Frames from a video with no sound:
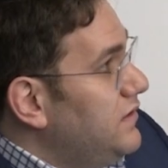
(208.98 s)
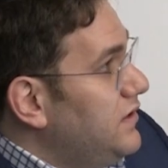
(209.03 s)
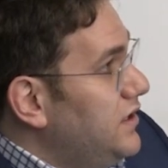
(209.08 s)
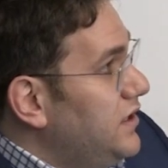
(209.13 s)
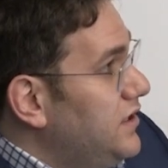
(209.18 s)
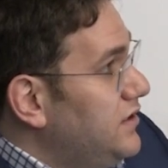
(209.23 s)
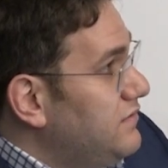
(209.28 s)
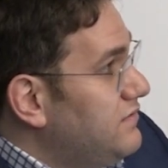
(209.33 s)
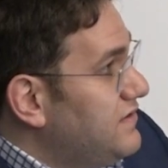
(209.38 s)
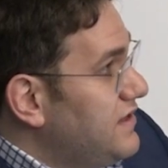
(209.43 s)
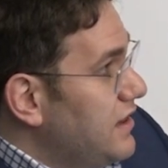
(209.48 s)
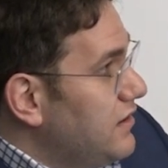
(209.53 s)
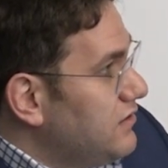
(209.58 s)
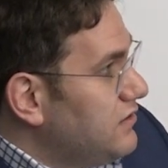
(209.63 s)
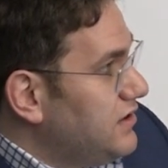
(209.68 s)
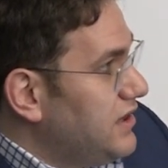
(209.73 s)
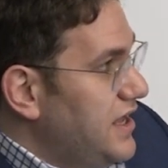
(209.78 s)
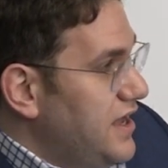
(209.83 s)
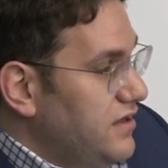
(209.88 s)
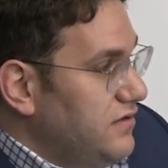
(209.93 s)
In
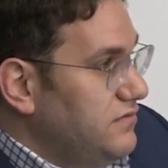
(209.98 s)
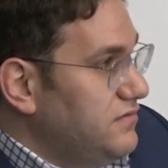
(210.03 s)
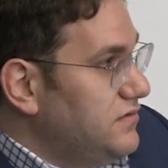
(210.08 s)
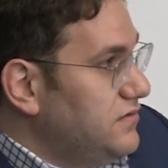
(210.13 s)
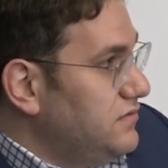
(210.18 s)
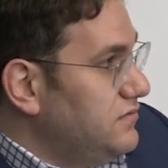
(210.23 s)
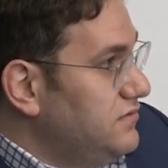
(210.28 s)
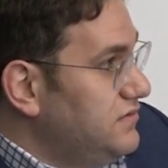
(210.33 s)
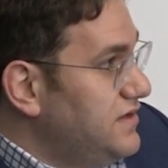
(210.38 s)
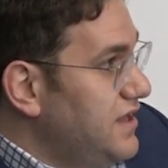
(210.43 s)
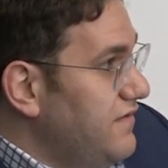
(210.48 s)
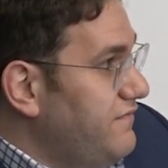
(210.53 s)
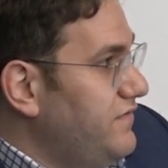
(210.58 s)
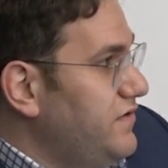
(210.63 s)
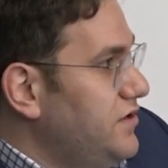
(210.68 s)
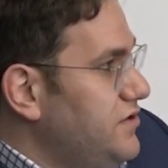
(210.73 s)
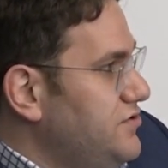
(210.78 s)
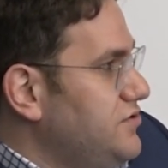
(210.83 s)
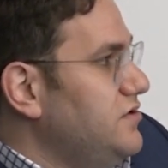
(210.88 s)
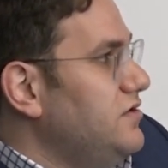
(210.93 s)
Sellercloud's
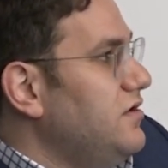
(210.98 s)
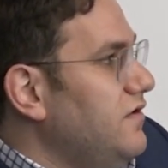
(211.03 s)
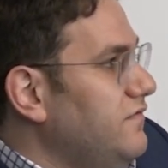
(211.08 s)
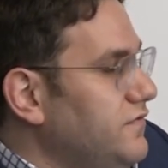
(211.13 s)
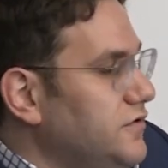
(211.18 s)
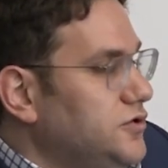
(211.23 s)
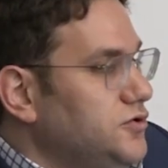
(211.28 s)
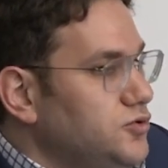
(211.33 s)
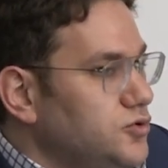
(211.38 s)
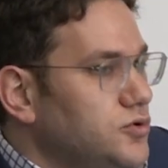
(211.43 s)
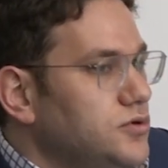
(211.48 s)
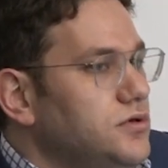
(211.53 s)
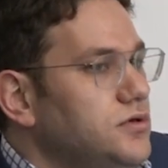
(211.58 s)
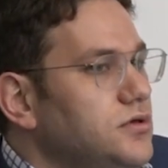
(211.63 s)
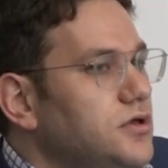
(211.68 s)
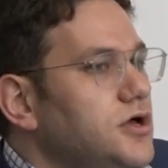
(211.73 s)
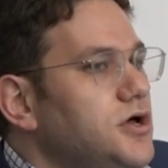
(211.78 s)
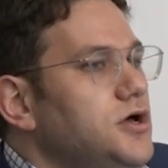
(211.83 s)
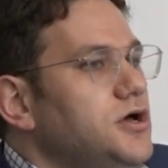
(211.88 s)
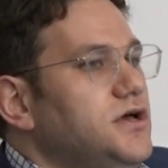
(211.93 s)
definition of
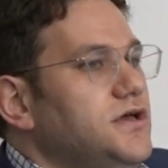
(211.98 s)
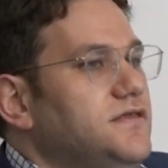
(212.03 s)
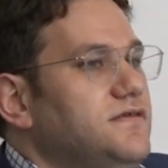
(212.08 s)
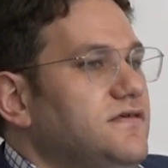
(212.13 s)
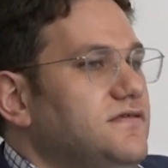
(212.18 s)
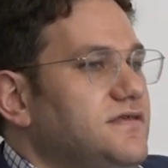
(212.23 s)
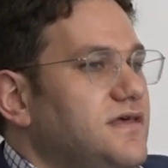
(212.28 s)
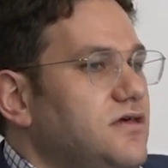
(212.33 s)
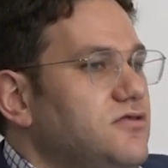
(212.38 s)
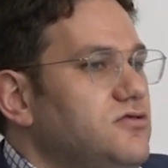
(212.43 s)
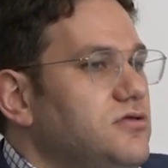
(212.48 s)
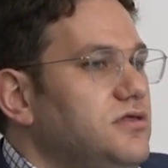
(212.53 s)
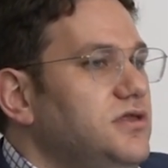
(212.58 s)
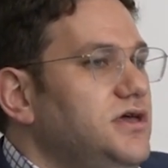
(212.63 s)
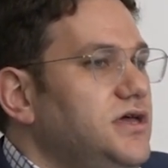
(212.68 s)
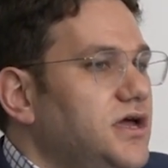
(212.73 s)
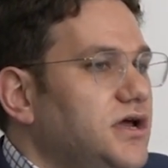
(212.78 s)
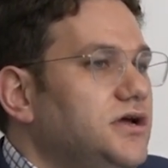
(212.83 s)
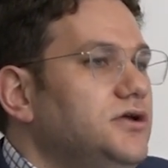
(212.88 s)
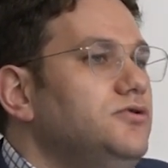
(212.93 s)
accrual, it's
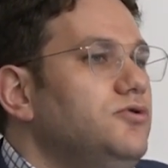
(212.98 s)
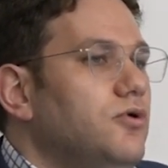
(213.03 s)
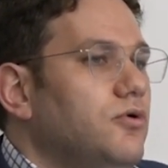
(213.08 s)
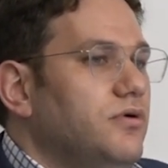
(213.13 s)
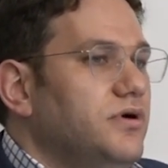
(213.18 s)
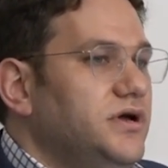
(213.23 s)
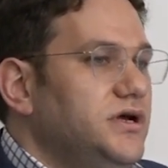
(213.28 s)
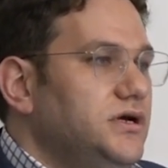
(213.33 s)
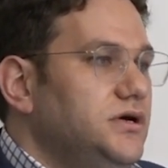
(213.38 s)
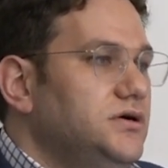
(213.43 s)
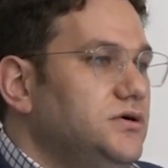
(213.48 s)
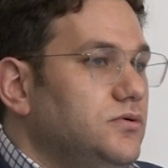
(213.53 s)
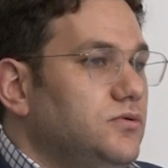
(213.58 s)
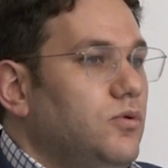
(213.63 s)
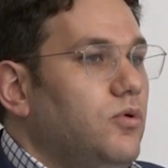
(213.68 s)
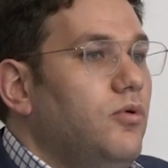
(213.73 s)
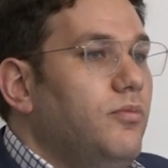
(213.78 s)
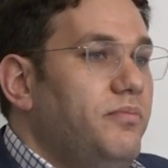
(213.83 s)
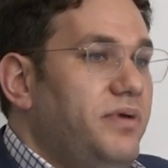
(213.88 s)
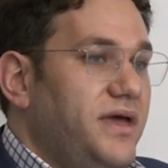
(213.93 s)
essentially ignoring
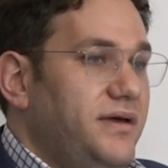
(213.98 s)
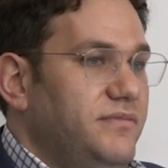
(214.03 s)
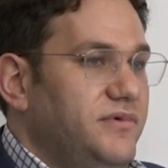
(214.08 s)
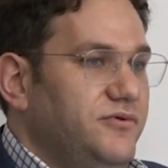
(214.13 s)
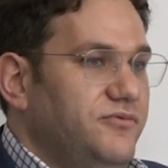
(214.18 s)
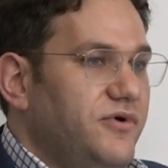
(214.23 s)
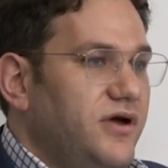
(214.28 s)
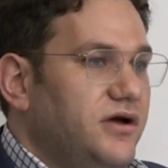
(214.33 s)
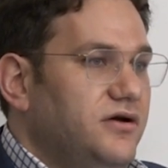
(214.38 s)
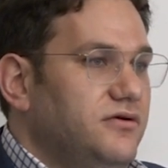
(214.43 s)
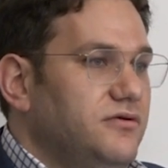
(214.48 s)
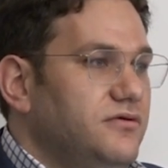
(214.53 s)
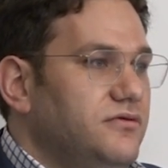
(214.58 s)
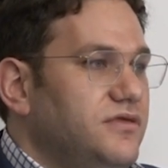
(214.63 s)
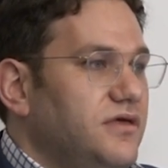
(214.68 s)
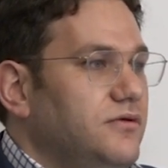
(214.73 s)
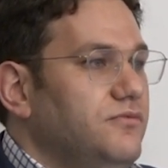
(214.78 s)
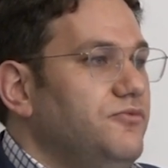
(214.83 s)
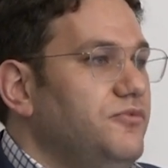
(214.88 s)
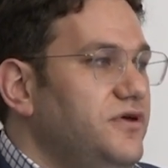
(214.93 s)
all payment
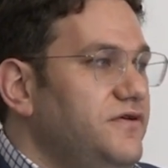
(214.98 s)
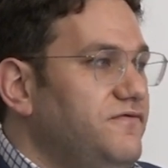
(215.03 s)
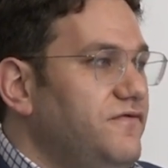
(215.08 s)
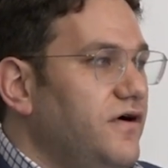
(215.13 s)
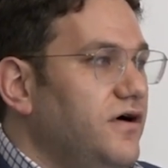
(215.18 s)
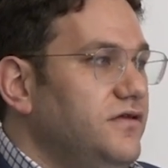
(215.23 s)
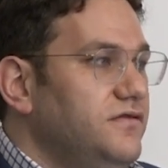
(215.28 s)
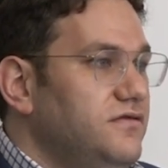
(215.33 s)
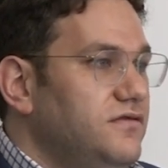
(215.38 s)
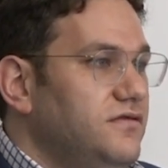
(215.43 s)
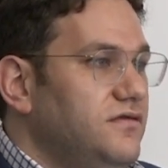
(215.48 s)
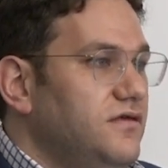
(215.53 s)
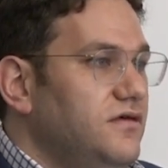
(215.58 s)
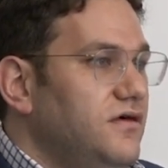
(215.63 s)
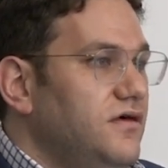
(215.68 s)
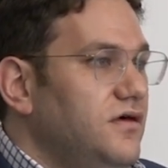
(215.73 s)
records and refunds,